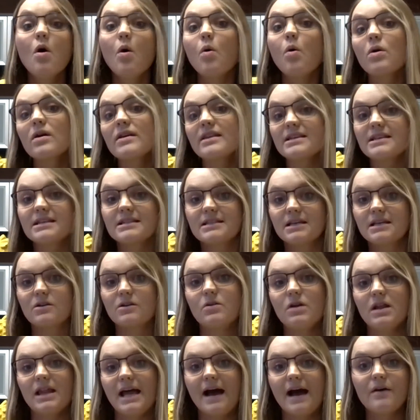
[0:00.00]
or this is going to
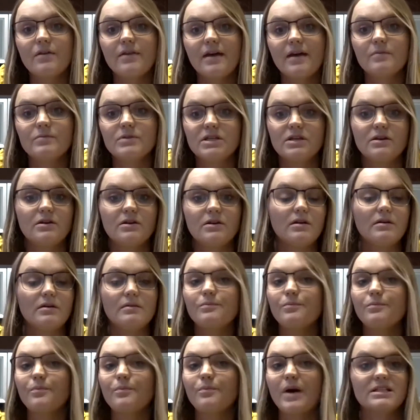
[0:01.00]
allow them
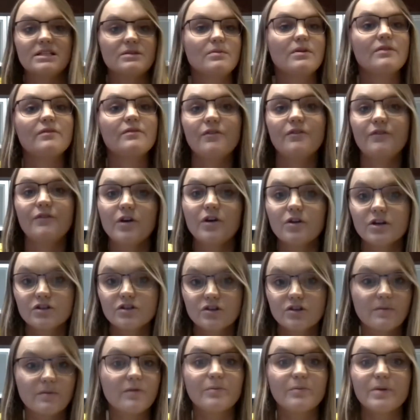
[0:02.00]
to possibly fulfill their
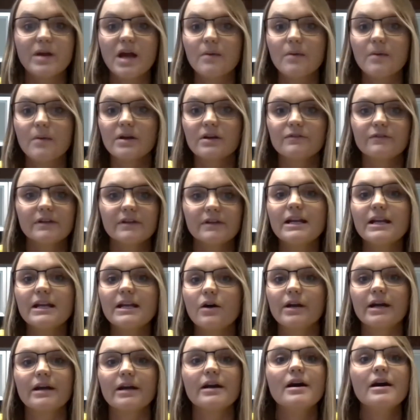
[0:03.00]
dream of becoming a fleet
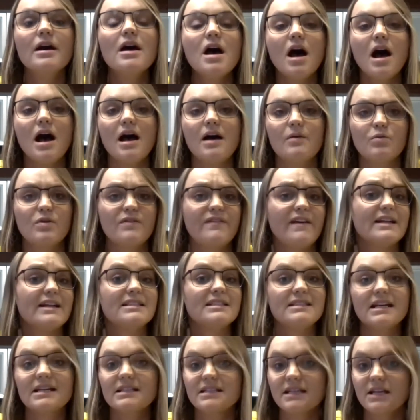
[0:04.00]
owner. We've
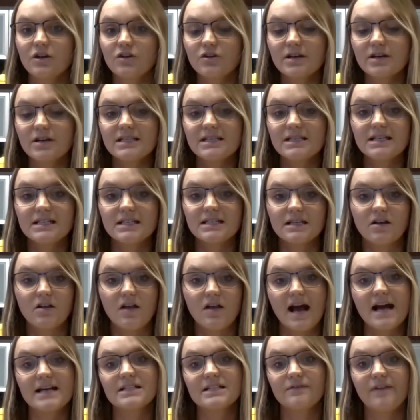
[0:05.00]
had 6 increases in the
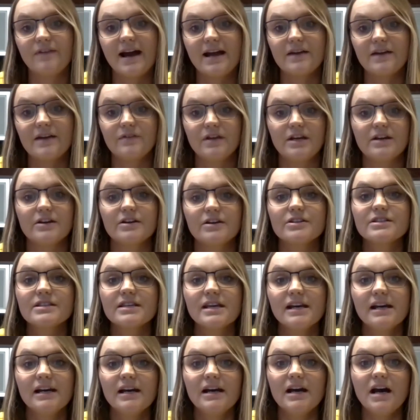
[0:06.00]
last 5 years.
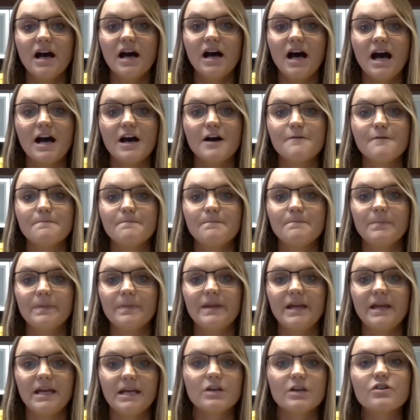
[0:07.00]

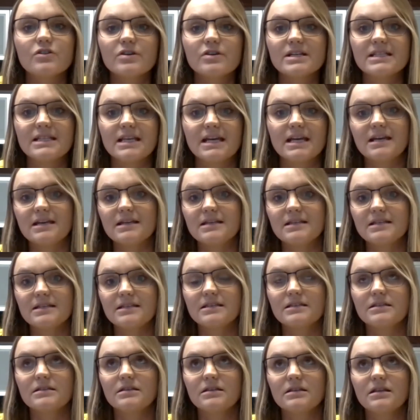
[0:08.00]
The
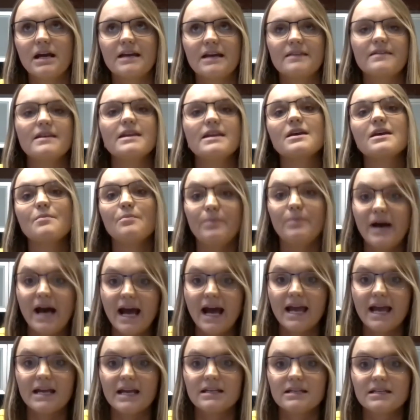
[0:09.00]
increases, I think,
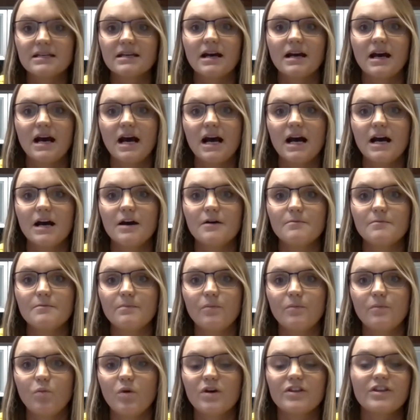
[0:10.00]
combined
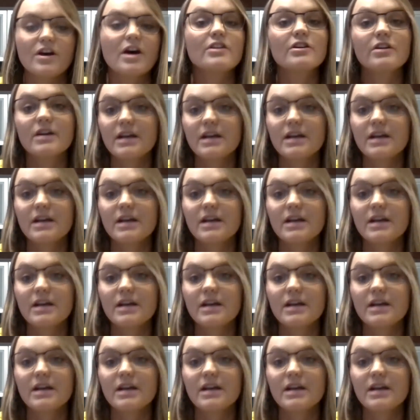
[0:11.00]
with other